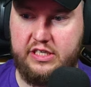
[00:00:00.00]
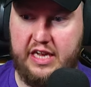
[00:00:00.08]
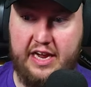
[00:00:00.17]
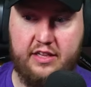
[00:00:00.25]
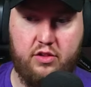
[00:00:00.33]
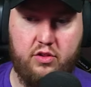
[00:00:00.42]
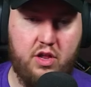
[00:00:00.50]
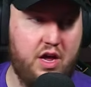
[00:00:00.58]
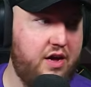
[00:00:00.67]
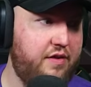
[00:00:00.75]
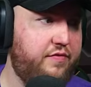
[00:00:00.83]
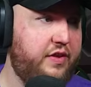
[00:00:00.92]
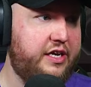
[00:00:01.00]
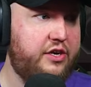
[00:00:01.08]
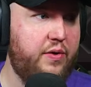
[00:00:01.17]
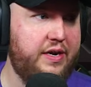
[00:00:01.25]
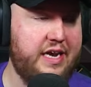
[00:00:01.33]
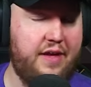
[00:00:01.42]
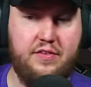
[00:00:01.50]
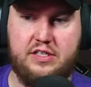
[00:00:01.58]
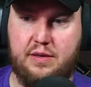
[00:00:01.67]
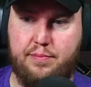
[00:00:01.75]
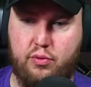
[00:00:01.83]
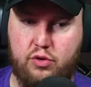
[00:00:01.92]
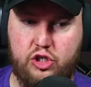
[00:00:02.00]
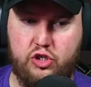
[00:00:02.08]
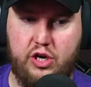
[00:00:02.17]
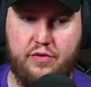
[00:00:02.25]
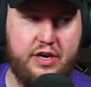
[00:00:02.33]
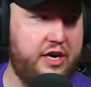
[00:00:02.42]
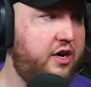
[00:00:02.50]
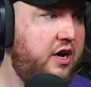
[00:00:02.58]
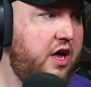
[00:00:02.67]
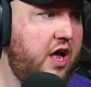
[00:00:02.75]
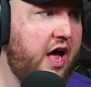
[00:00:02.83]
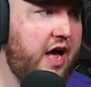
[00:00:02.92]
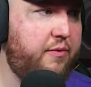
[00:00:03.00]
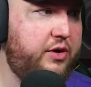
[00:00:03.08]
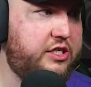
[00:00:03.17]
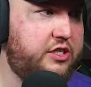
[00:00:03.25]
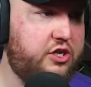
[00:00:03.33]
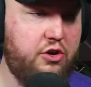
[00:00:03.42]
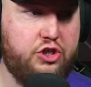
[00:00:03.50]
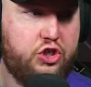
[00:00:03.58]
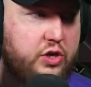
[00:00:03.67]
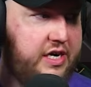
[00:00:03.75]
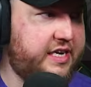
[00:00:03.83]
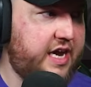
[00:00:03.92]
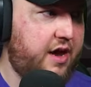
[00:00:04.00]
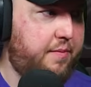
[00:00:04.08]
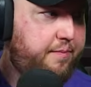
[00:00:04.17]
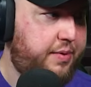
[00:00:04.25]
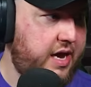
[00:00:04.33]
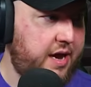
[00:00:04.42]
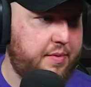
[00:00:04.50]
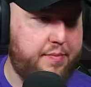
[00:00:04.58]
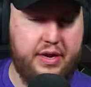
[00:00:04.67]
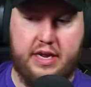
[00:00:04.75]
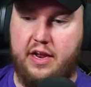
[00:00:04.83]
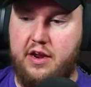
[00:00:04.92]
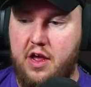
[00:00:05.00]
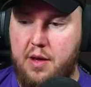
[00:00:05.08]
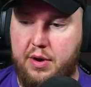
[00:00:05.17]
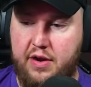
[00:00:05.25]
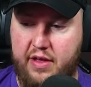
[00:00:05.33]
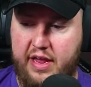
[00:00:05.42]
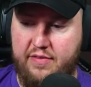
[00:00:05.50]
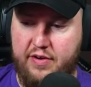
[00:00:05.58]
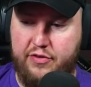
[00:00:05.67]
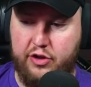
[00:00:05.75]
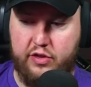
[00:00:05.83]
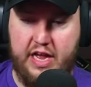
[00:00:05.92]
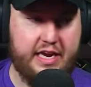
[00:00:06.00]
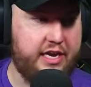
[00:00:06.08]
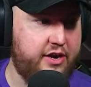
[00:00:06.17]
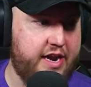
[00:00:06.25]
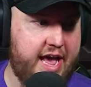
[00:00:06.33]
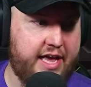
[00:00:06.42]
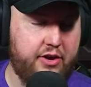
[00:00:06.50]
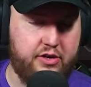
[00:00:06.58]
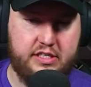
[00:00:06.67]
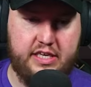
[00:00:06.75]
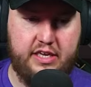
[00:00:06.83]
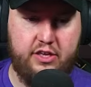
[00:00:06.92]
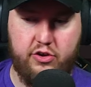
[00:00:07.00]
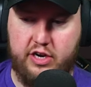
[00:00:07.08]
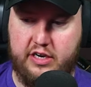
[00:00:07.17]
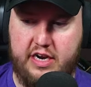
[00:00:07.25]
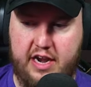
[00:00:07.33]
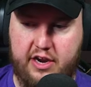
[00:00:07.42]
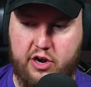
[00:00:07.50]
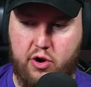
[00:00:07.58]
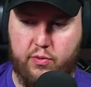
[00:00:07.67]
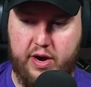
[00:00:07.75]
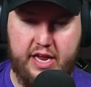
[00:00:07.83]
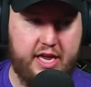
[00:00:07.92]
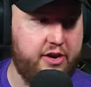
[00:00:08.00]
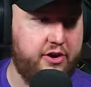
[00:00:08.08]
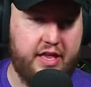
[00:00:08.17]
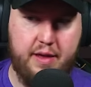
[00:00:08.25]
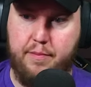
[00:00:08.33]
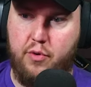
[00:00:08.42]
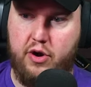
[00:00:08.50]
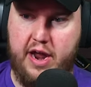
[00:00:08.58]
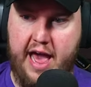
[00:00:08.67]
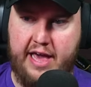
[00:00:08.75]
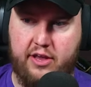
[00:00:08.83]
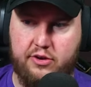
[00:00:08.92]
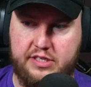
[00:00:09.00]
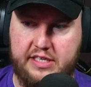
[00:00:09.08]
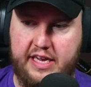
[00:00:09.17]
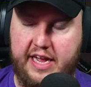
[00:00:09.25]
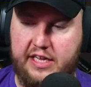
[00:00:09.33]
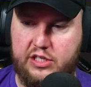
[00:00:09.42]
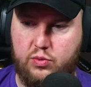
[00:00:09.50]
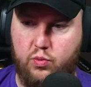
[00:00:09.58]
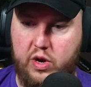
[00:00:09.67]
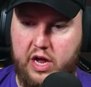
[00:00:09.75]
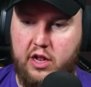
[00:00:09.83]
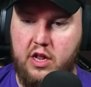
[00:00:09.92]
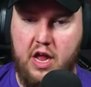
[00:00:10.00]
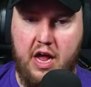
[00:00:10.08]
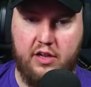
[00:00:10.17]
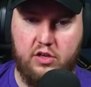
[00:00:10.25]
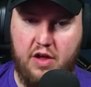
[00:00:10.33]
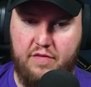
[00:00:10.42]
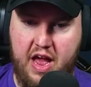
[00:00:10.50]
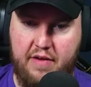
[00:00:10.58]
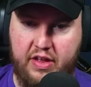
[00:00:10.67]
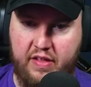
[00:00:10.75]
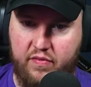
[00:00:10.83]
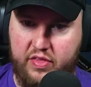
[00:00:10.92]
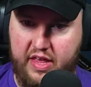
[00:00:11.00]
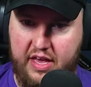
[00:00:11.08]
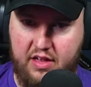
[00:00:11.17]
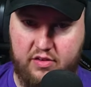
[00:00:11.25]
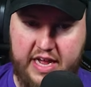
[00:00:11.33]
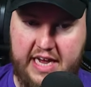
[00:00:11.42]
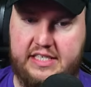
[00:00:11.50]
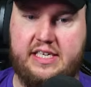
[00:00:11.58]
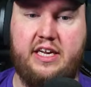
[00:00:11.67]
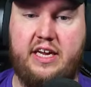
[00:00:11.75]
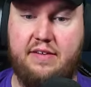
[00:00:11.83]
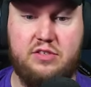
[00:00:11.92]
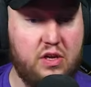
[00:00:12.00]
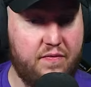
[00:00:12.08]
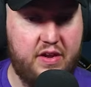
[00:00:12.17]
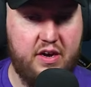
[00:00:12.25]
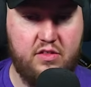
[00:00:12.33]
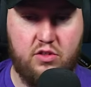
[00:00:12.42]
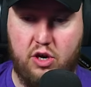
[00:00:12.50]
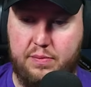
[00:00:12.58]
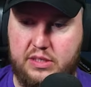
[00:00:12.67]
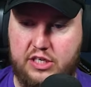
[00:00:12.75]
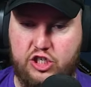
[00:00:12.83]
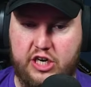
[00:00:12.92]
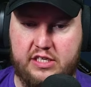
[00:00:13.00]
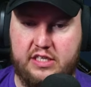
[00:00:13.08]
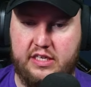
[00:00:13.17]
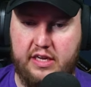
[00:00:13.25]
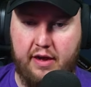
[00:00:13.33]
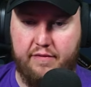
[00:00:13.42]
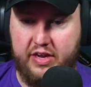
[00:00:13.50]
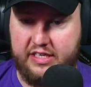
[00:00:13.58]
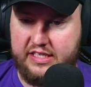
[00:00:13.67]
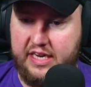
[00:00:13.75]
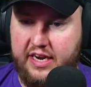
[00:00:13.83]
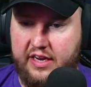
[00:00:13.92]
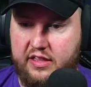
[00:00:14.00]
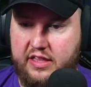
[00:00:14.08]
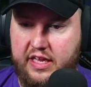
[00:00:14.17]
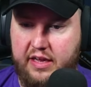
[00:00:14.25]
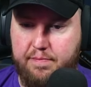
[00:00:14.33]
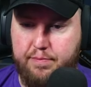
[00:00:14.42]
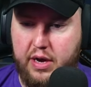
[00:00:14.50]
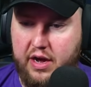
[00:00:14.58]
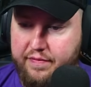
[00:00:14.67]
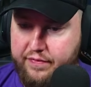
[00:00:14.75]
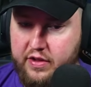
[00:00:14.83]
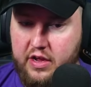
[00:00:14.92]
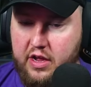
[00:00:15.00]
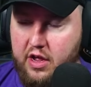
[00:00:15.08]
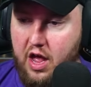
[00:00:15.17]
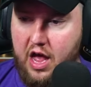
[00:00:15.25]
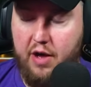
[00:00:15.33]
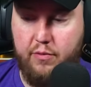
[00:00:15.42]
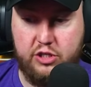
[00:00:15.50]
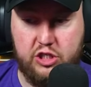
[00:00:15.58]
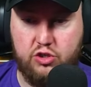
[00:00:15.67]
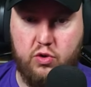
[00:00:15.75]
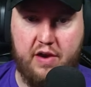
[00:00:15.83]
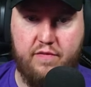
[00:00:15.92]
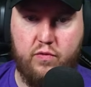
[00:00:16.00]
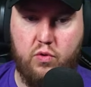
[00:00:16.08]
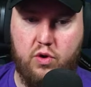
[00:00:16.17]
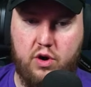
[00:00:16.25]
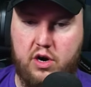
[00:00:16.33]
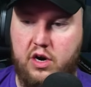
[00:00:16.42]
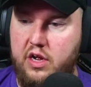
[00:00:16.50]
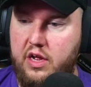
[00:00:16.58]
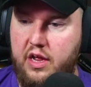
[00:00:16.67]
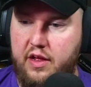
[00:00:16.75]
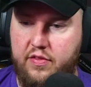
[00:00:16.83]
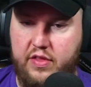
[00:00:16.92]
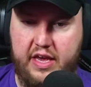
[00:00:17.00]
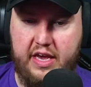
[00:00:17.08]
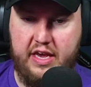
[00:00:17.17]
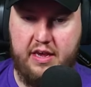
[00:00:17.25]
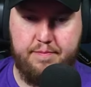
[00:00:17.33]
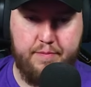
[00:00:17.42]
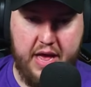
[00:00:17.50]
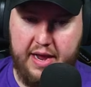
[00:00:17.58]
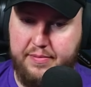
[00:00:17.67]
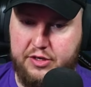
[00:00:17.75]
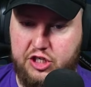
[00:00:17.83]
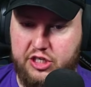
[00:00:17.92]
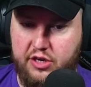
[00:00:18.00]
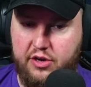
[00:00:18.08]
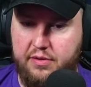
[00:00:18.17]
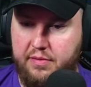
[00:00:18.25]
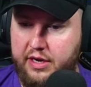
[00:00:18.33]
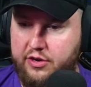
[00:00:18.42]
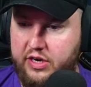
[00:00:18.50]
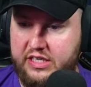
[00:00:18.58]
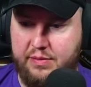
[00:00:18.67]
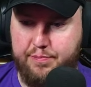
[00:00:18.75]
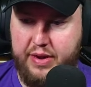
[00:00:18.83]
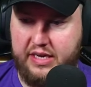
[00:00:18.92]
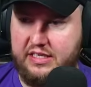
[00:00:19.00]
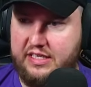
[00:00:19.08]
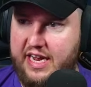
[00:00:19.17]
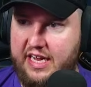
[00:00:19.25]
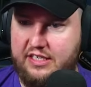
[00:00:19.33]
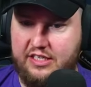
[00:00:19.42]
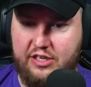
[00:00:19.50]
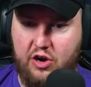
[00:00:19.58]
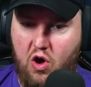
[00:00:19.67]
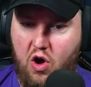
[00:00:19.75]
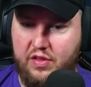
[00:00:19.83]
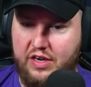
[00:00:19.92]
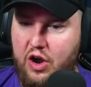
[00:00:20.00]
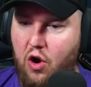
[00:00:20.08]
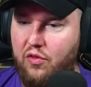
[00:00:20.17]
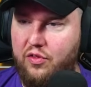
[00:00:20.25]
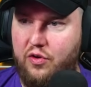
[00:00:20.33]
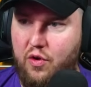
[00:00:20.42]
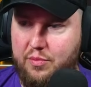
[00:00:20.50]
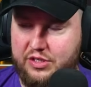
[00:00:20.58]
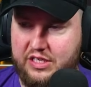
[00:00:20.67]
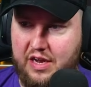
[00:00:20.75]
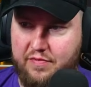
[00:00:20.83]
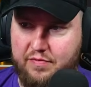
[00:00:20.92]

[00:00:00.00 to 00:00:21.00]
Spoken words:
I love like going down the support tree over here. We just go straight down behind my big head. But even if you're lacking on accuracy, you could kind of go right here and get more accuracy as well. I love having the lasting gifts on there, 30% chance of extending the buff, which is great for the magma shield, increasing base stats, you know, all the normal stuff,